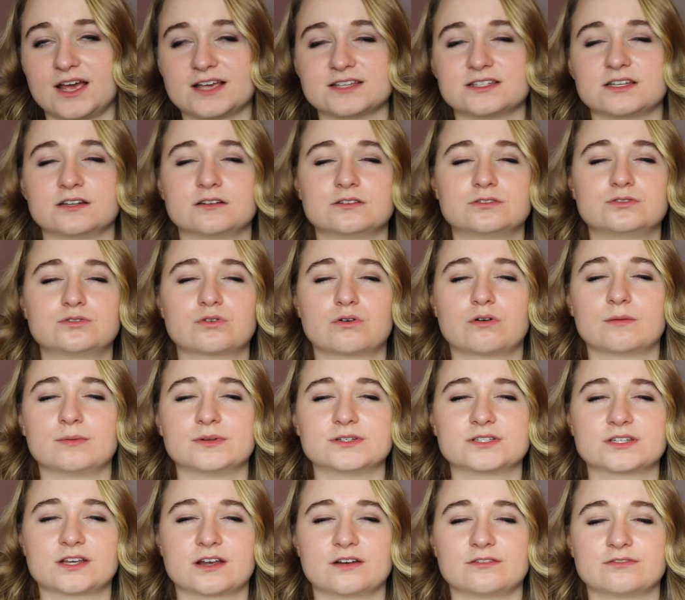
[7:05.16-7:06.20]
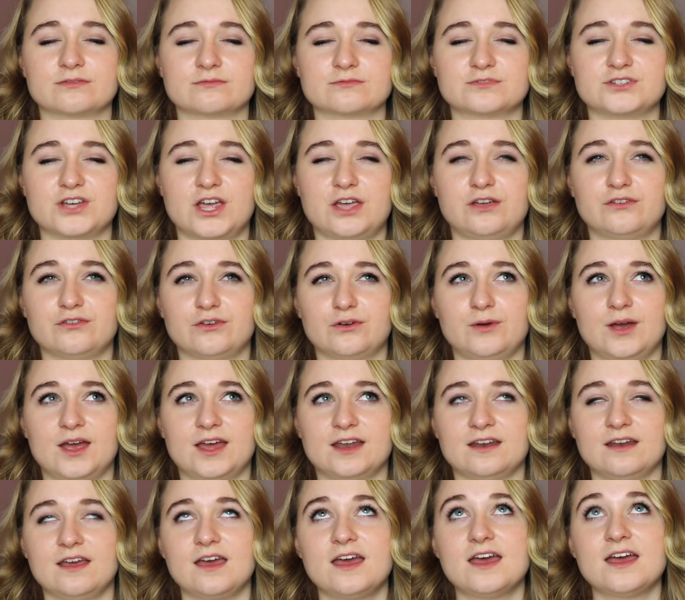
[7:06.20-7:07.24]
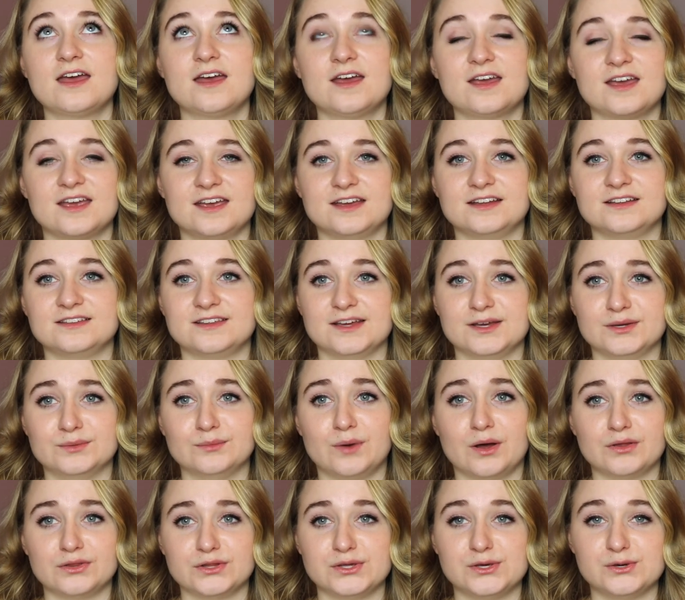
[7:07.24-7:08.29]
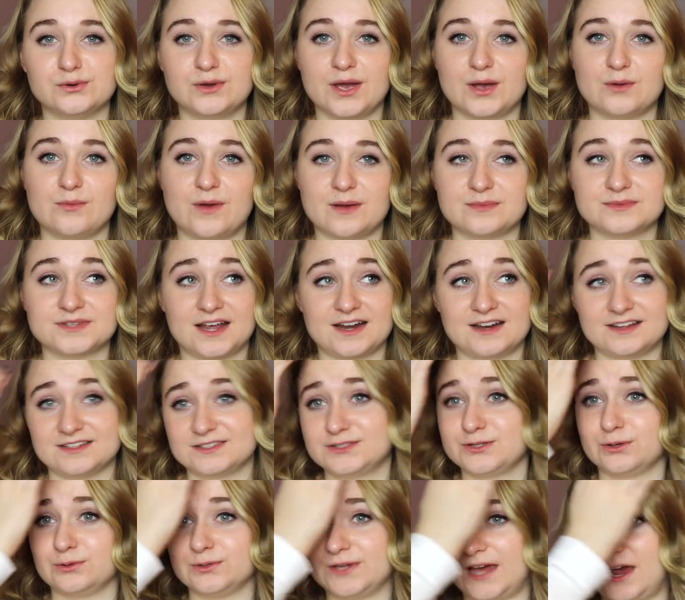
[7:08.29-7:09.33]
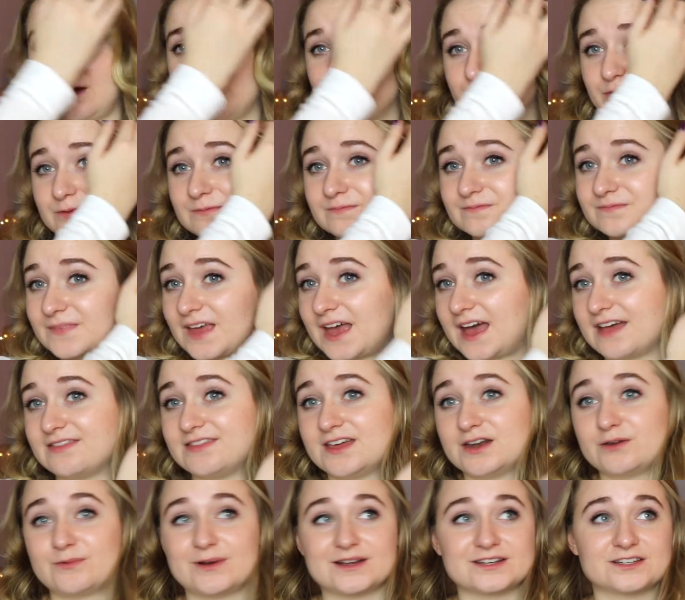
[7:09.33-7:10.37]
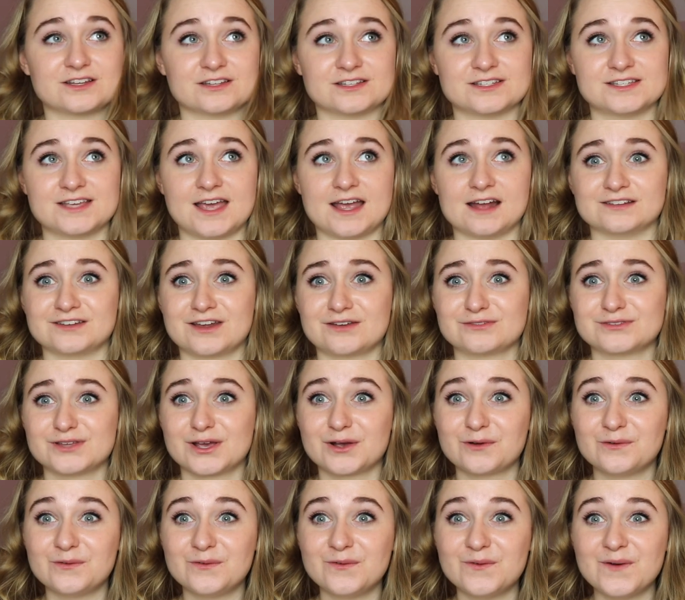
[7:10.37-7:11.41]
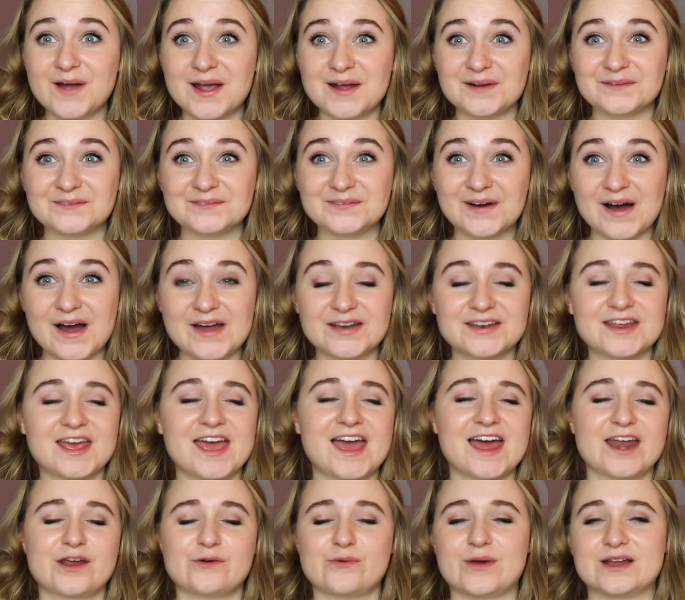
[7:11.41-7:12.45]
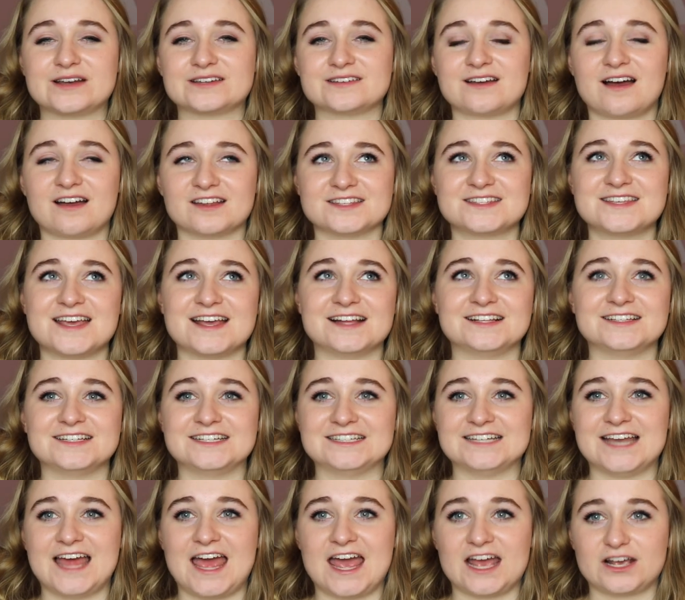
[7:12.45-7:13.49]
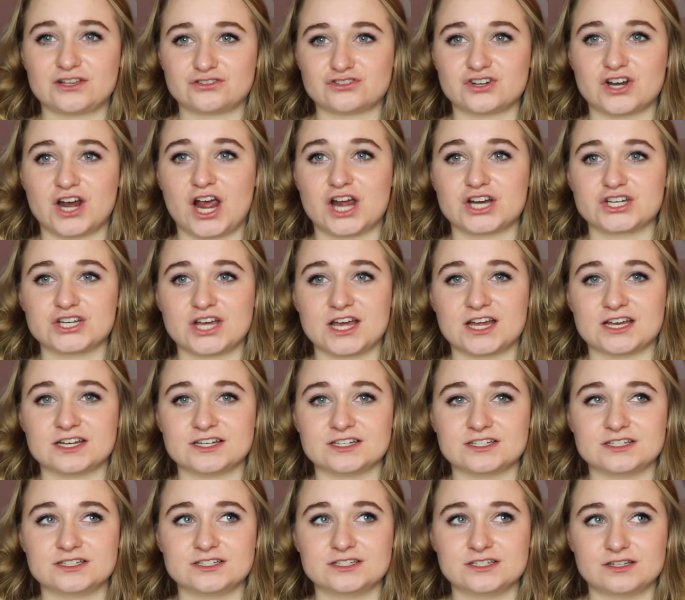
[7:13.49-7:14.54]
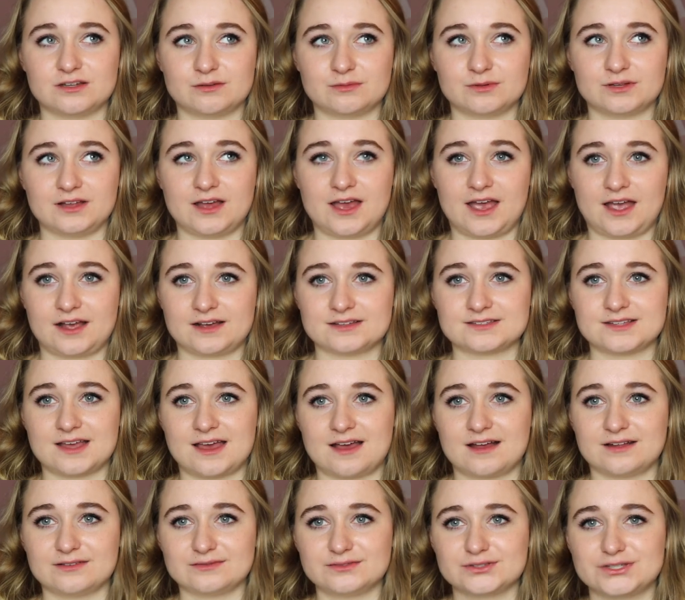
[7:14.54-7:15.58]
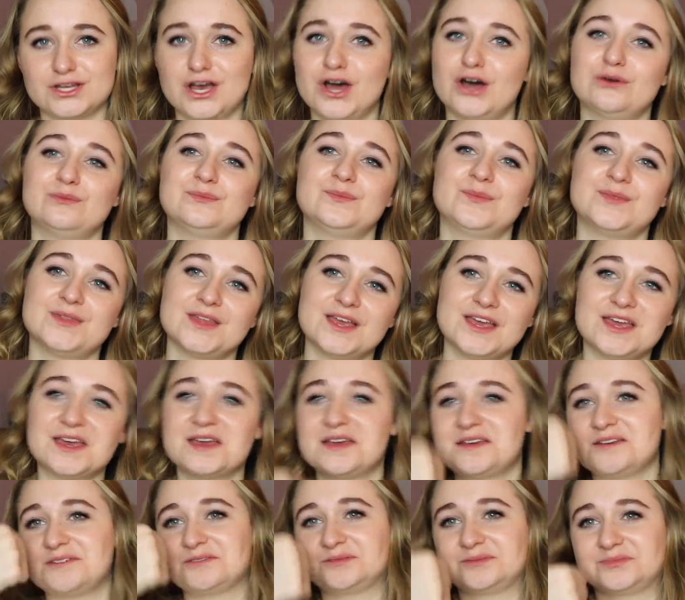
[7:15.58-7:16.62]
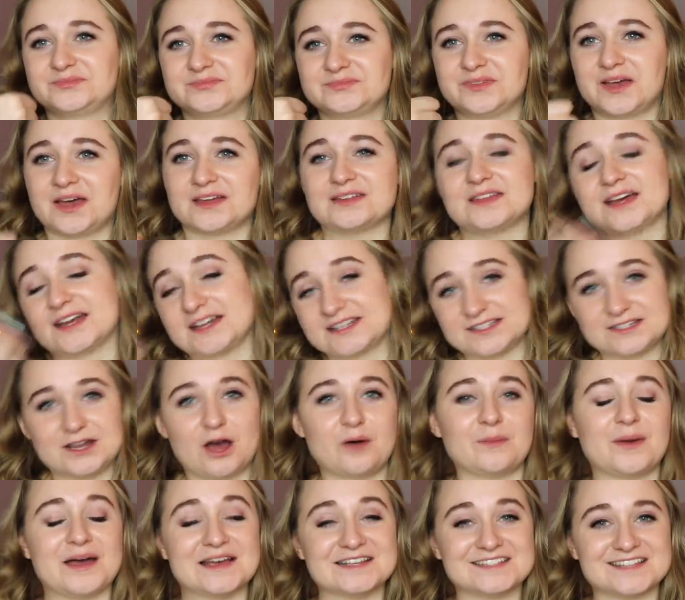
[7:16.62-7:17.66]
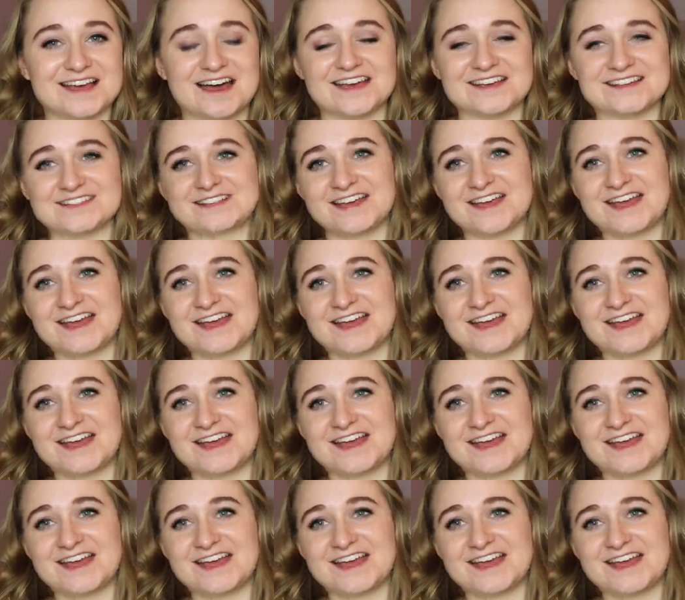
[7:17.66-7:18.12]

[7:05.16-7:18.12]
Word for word: has that adorable skirt from J.Crew in in the on the UK website it sold out and then it went on sale and I was like wait what it went on sale in extra large and double XL so that is not my size